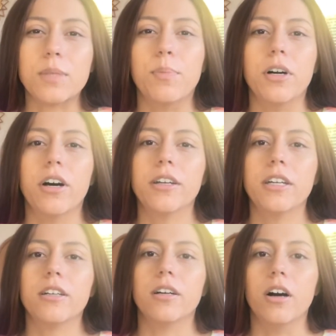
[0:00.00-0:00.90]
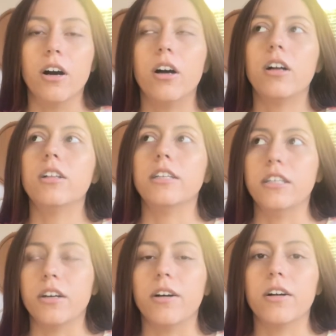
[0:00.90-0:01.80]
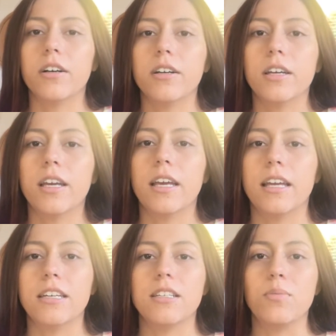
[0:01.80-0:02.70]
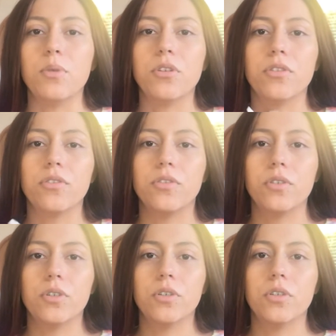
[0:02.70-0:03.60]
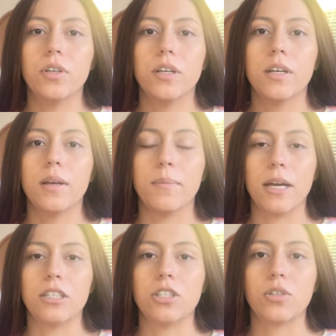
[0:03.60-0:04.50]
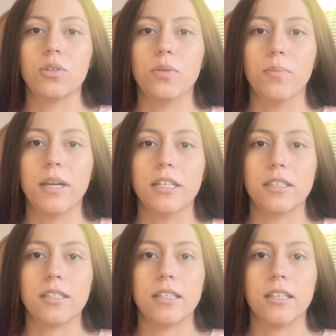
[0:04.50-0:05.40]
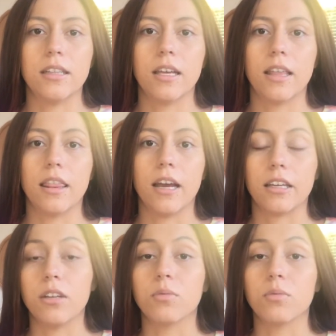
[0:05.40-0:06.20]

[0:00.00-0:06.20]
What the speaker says: But on it all in all, it is a beautiful, magical medicine that can